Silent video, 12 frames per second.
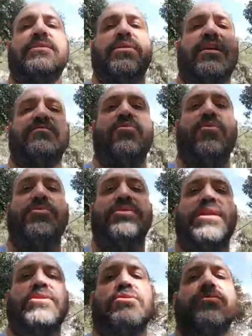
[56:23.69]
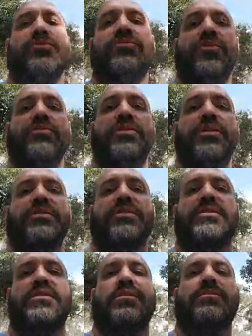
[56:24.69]
It would have more potential for growth there
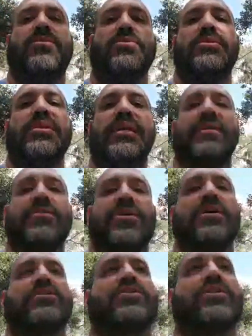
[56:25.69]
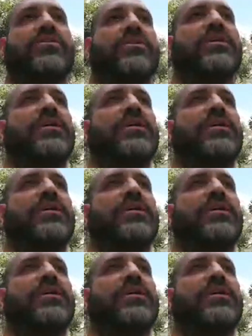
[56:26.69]
since it is most like a talk show.